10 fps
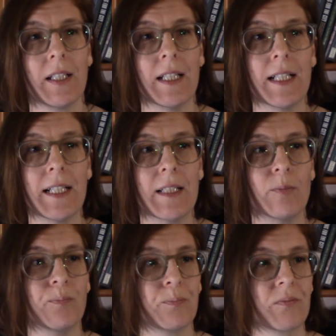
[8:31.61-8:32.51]

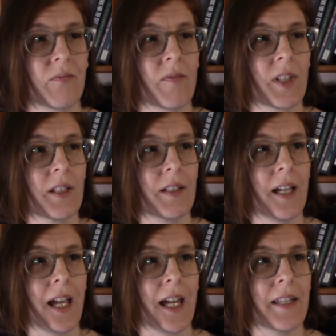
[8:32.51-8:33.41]

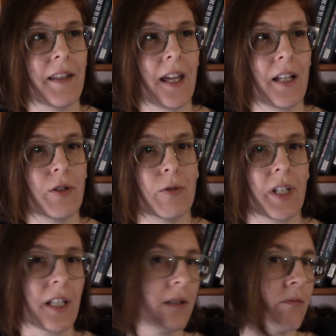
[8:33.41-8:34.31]
And then you
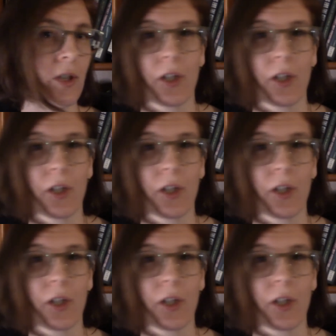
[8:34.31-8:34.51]
can,